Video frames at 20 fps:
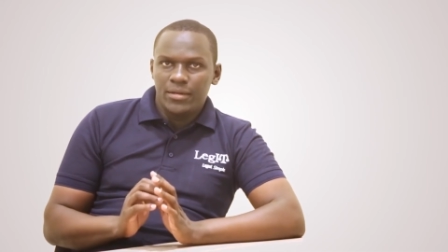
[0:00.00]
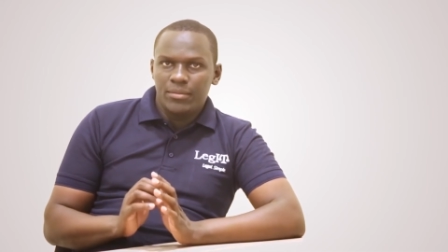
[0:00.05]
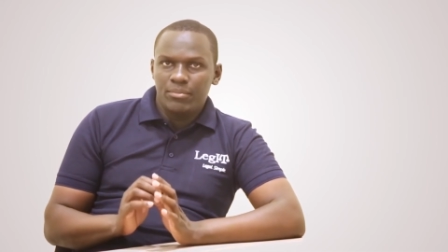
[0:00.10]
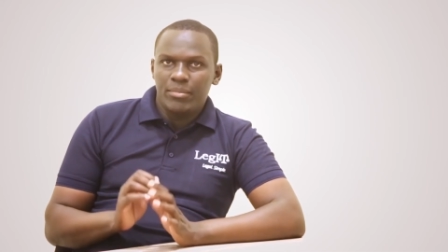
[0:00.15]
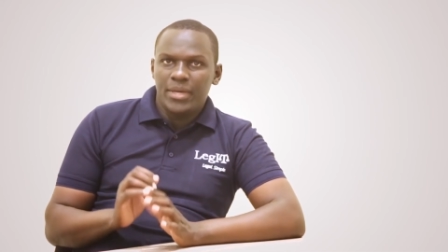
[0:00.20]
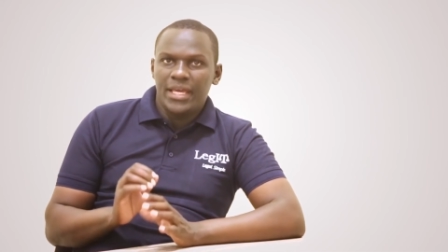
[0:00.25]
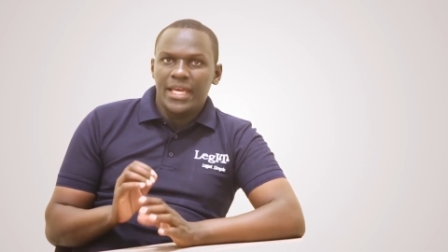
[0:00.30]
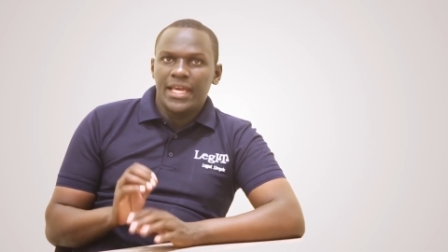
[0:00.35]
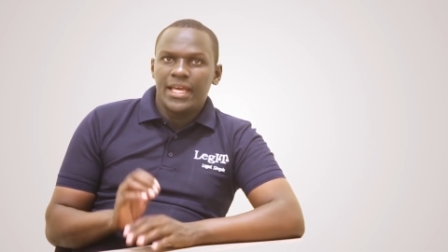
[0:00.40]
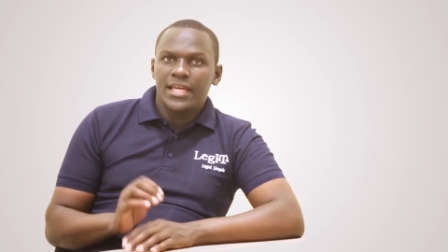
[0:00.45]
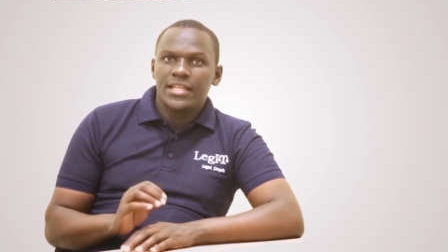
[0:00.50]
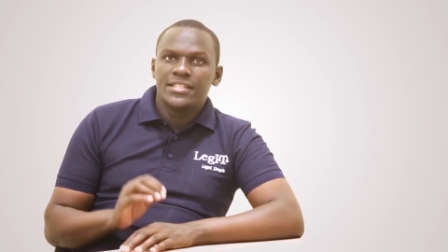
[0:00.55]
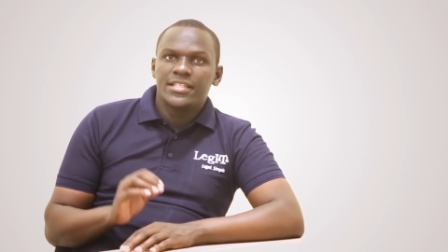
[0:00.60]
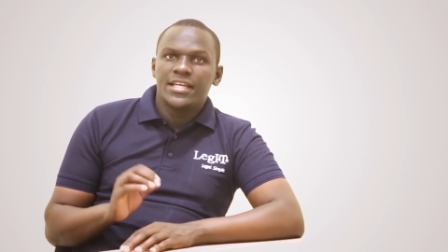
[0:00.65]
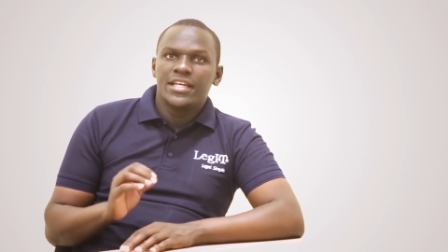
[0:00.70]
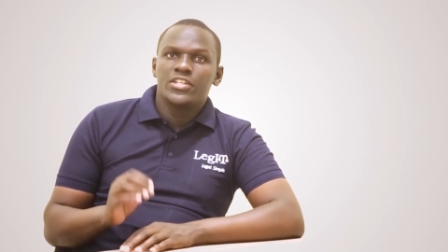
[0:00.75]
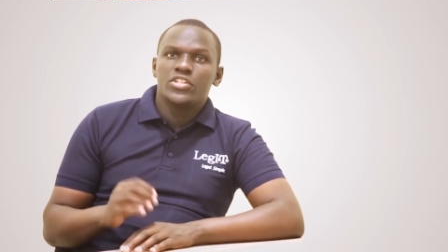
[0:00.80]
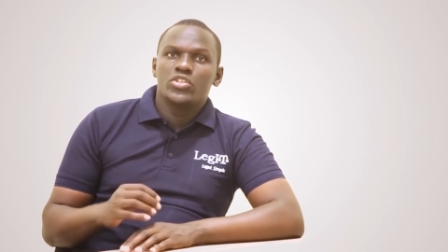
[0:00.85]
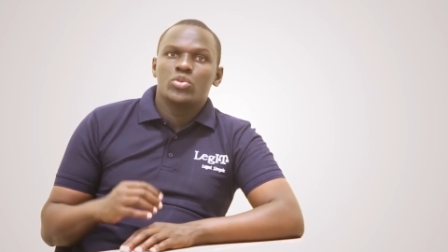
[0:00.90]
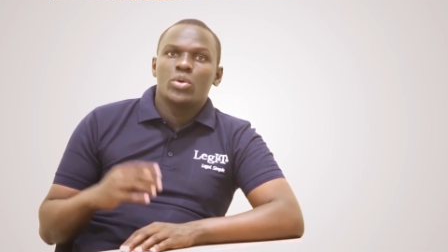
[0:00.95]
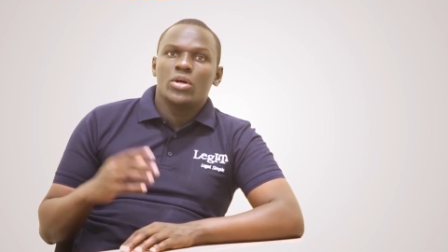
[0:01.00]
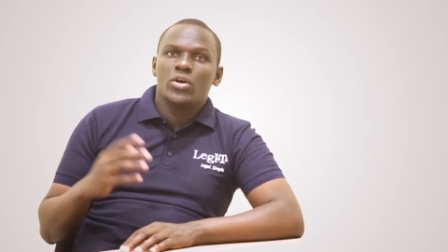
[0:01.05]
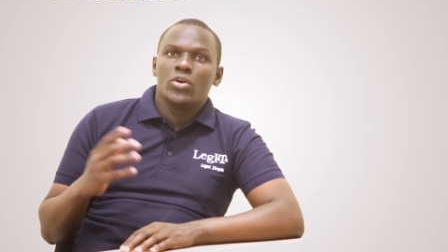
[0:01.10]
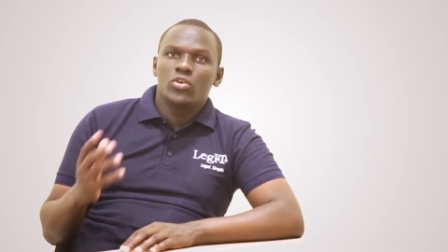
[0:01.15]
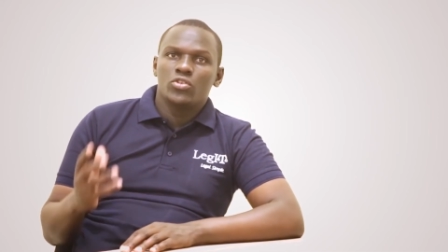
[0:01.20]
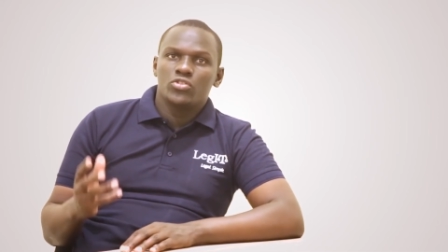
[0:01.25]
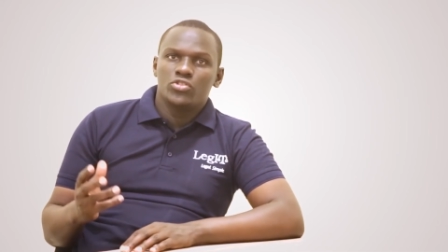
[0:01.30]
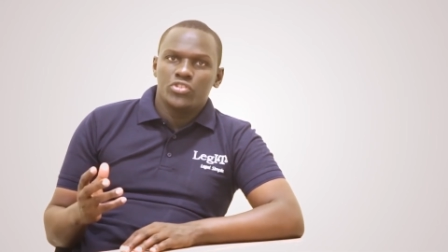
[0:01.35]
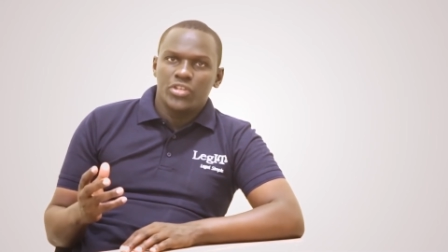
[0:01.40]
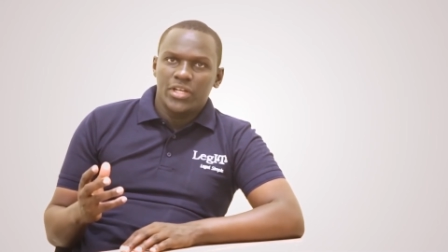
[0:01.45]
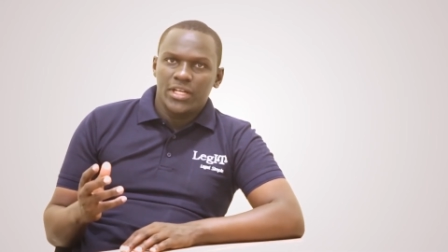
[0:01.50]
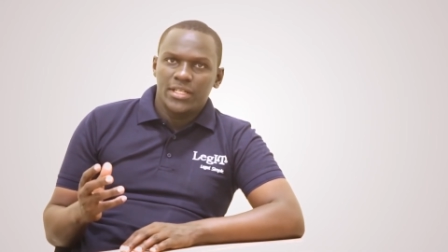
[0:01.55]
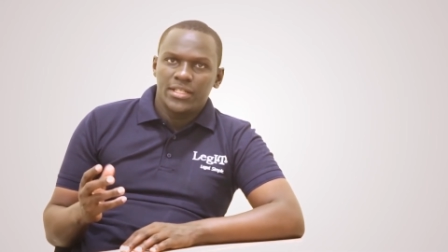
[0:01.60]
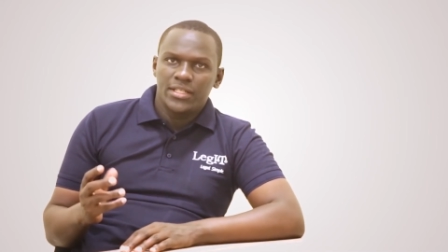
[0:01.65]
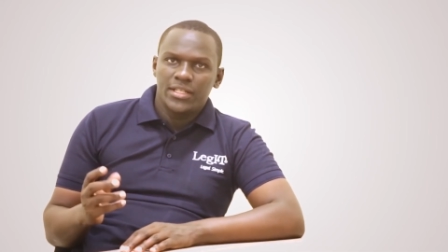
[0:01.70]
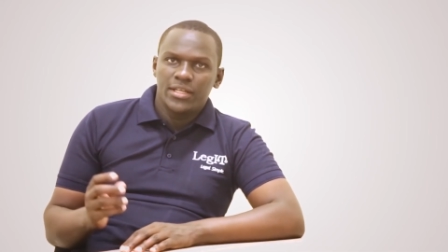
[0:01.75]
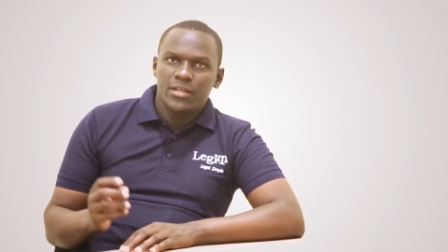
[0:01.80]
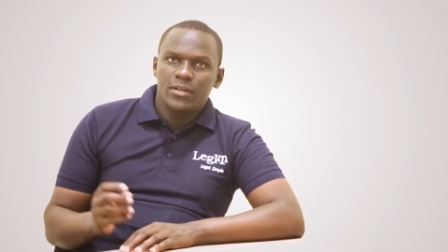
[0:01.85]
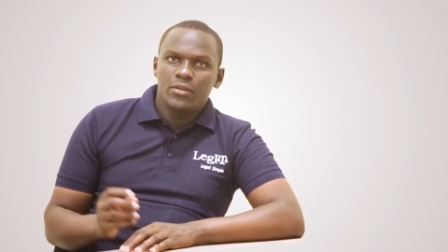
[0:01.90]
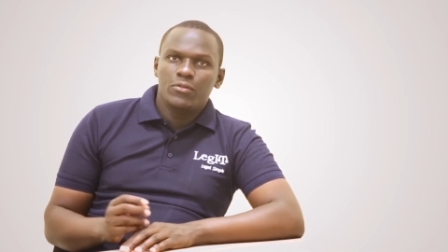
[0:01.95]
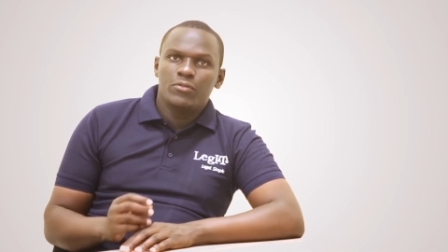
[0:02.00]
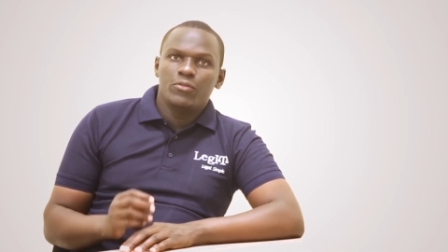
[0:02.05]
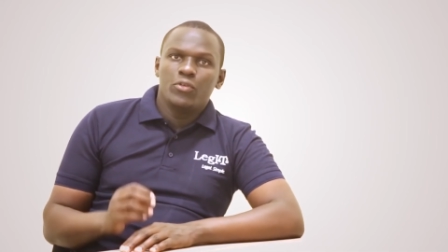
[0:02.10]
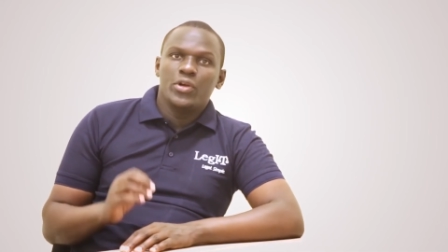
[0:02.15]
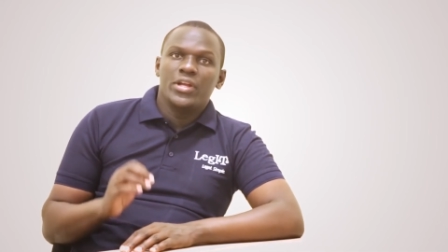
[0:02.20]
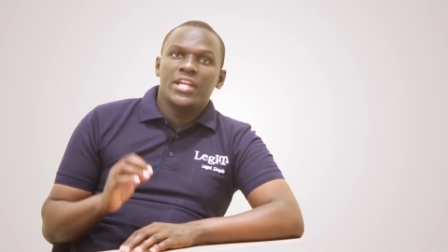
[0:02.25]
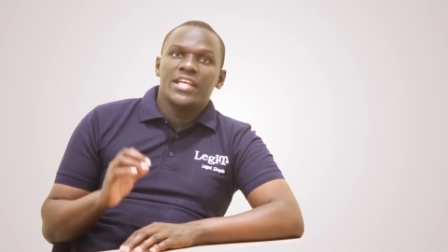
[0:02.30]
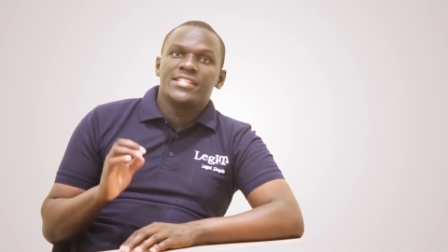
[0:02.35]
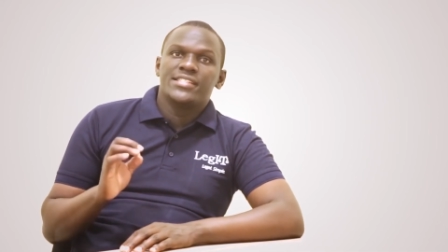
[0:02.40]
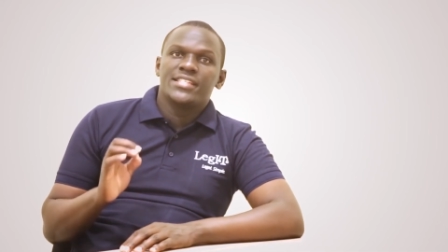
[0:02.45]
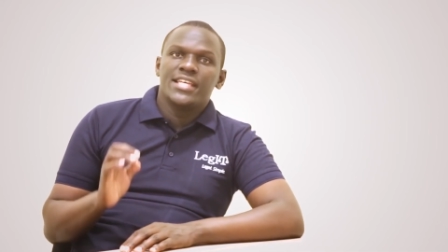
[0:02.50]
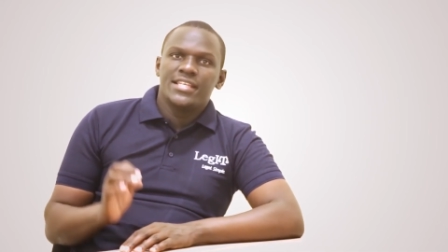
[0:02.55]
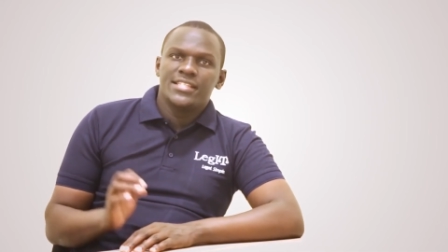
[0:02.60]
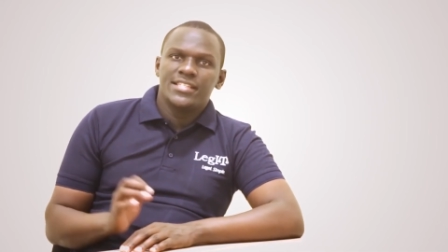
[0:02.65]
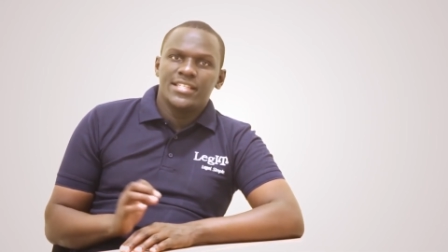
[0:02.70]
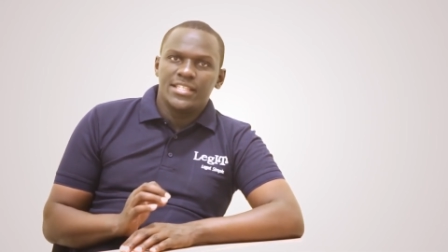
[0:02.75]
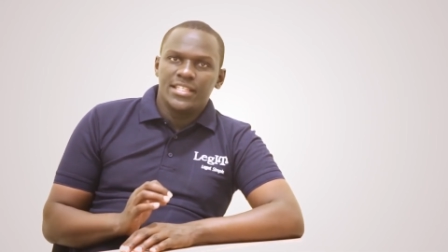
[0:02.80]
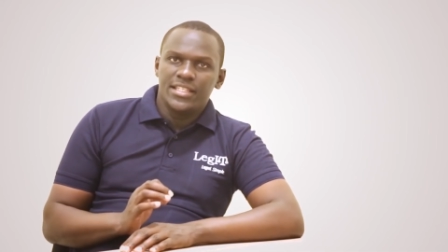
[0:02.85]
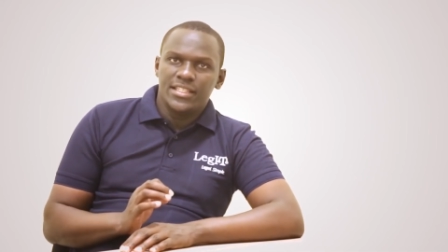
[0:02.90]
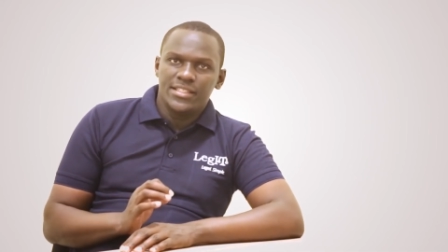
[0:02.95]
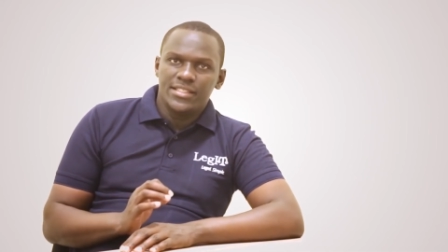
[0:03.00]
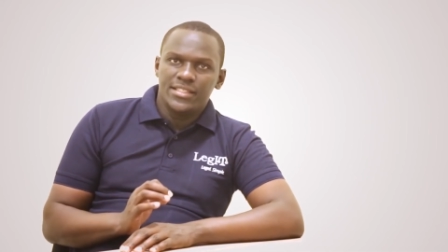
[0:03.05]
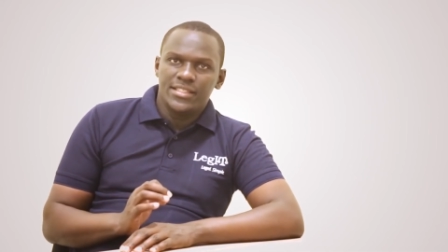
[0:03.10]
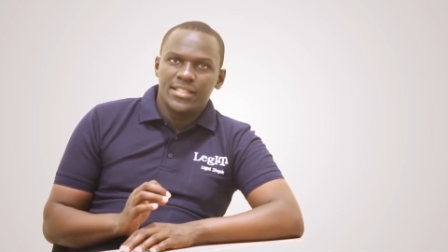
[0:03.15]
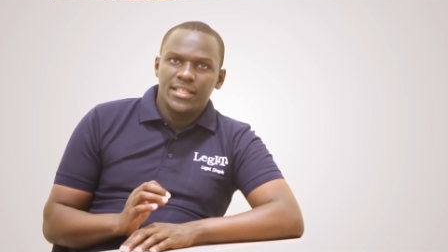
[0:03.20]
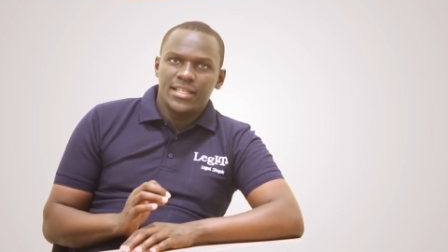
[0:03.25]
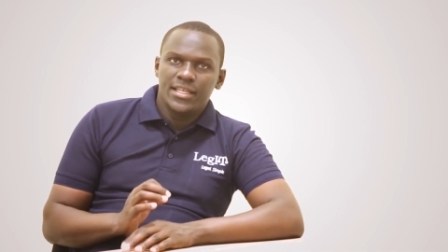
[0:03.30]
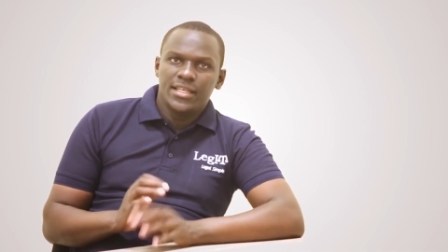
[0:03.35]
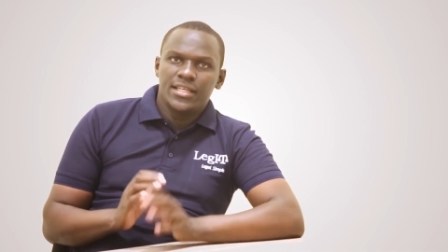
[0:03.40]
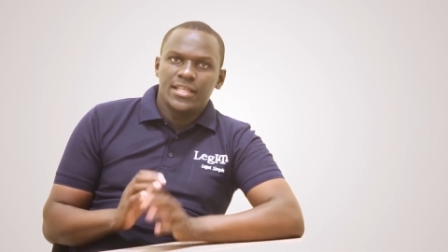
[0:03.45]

may enter into a contract for necessities